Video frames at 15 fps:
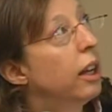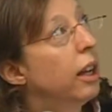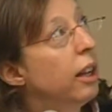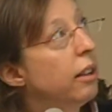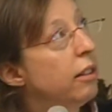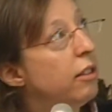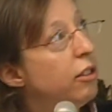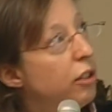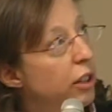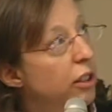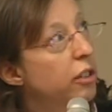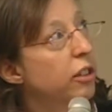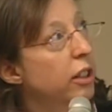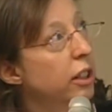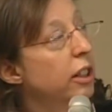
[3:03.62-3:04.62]
has
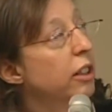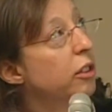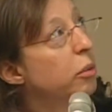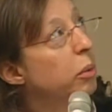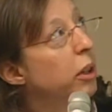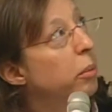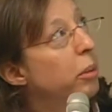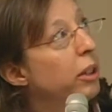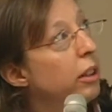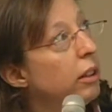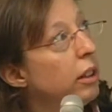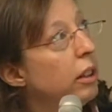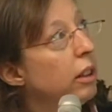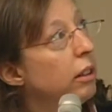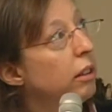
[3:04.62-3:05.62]
traditionally as well been
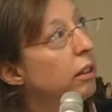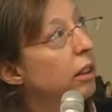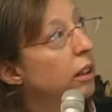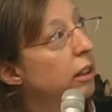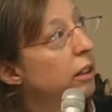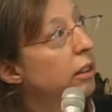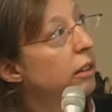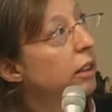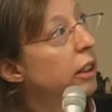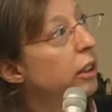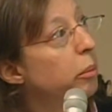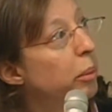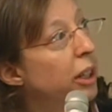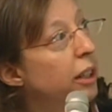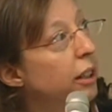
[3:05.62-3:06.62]
a
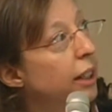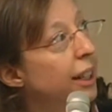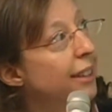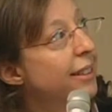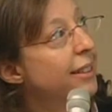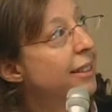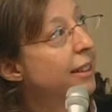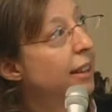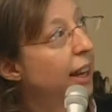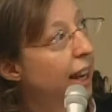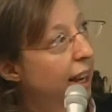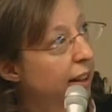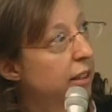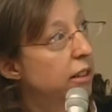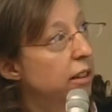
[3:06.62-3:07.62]
little bit less
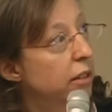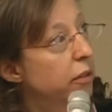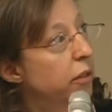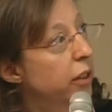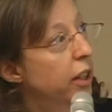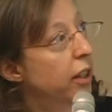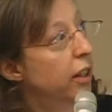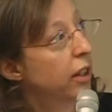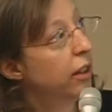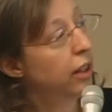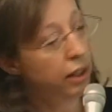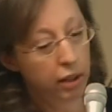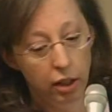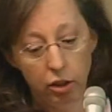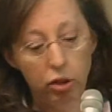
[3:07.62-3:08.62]
active than
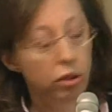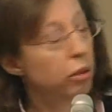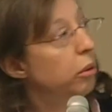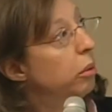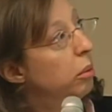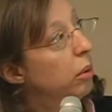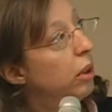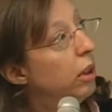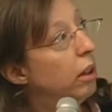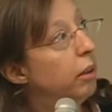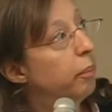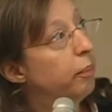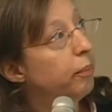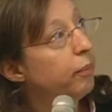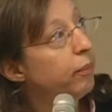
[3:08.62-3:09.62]
the two
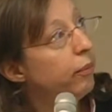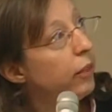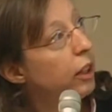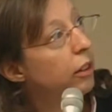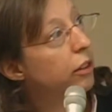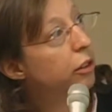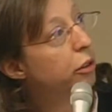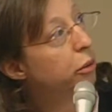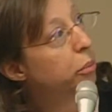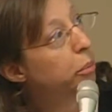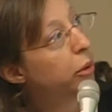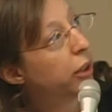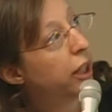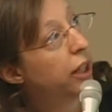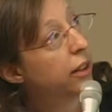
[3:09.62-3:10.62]

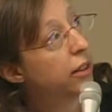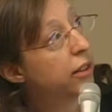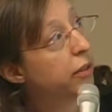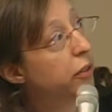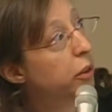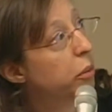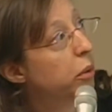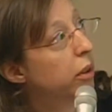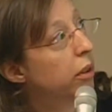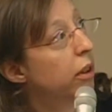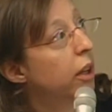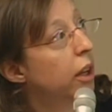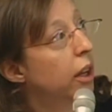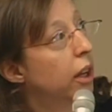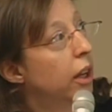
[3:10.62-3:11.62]
bookends, if you will.
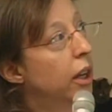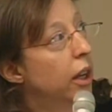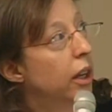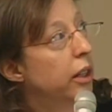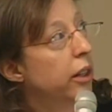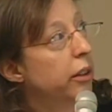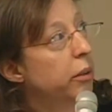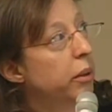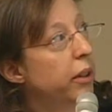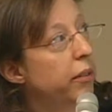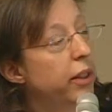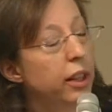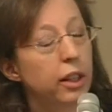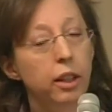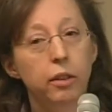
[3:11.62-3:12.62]
Another way
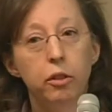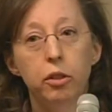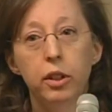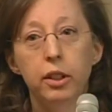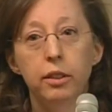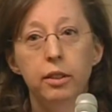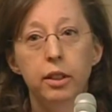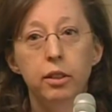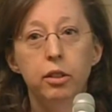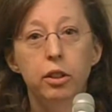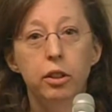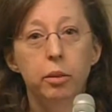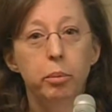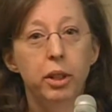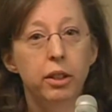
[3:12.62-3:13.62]
of thinking of
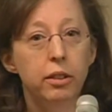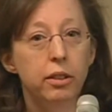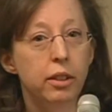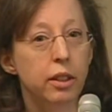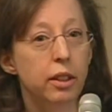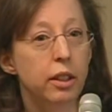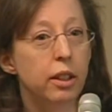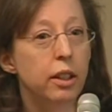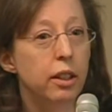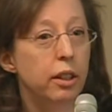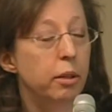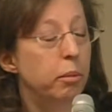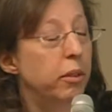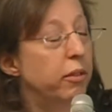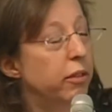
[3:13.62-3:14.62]
translational medicine,
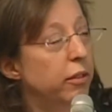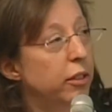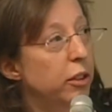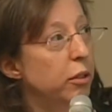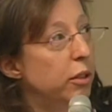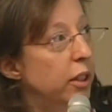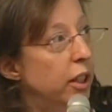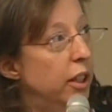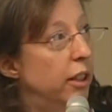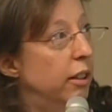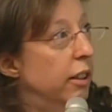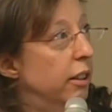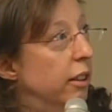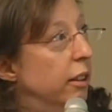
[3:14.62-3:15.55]
if we use a